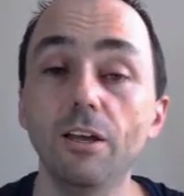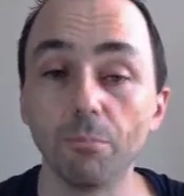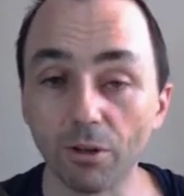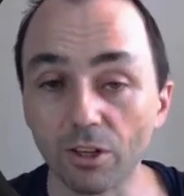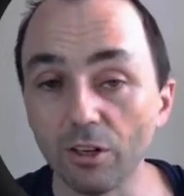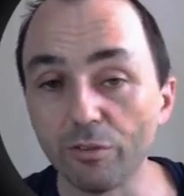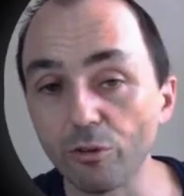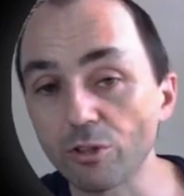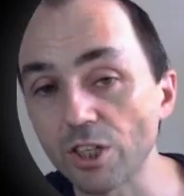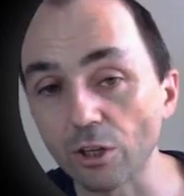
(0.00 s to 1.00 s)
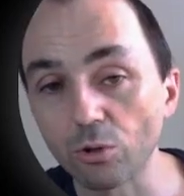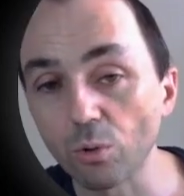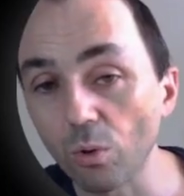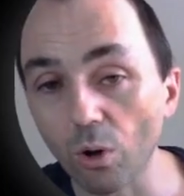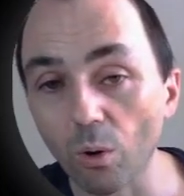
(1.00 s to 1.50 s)
But if you set
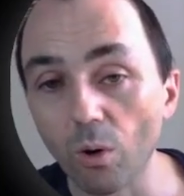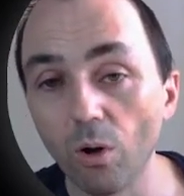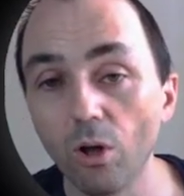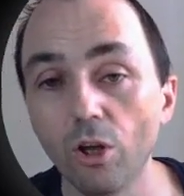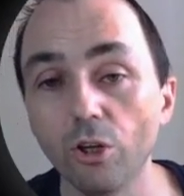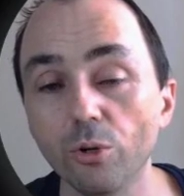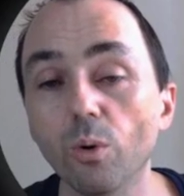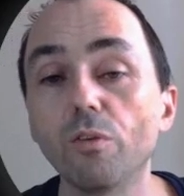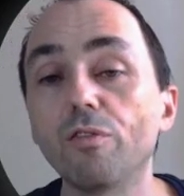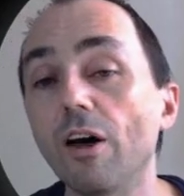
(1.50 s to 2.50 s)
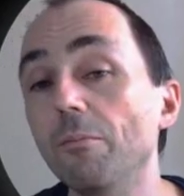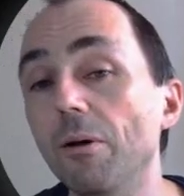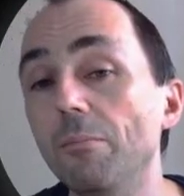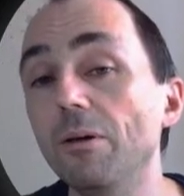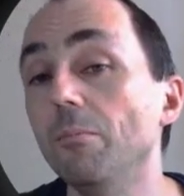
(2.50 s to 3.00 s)
too low, you will find
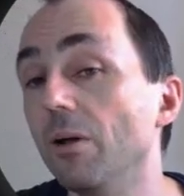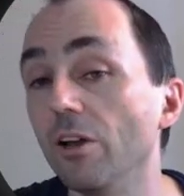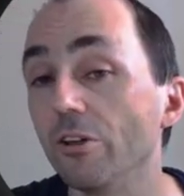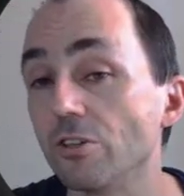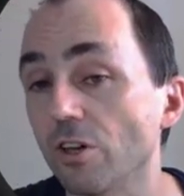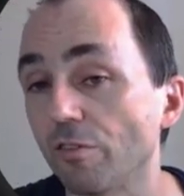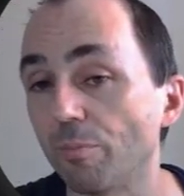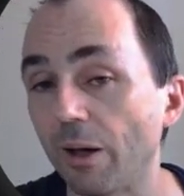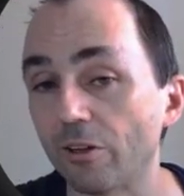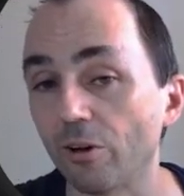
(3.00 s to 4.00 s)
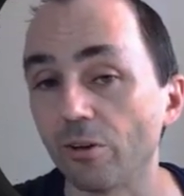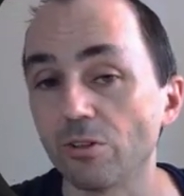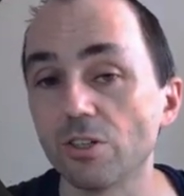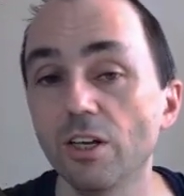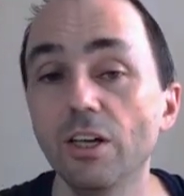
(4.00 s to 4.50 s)
maybe millions of
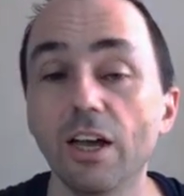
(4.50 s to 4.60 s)
patterns,